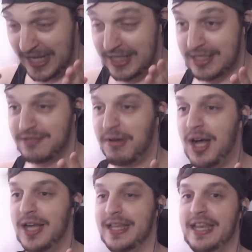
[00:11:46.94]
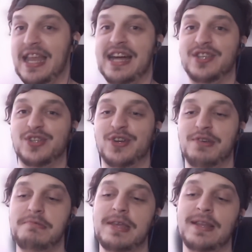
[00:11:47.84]
smarter than that. Do you know
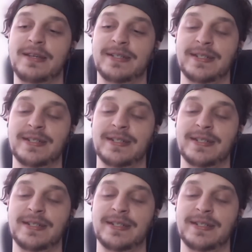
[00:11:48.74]
what I mean?